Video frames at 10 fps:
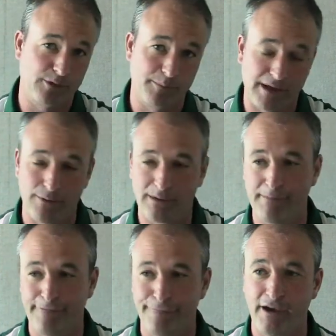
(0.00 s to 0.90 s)
so it probably won't
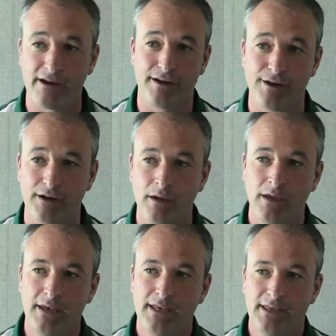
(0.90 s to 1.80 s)
get me fired here.
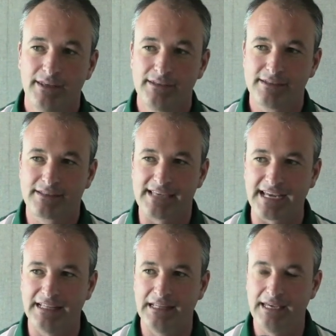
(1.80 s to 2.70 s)

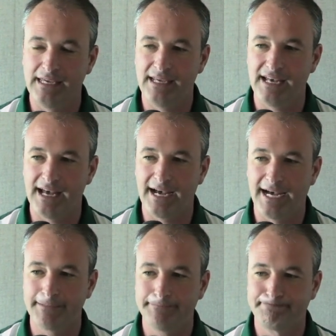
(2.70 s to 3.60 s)
Secondly,
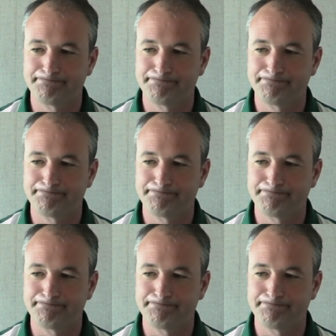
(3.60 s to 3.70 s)
I'm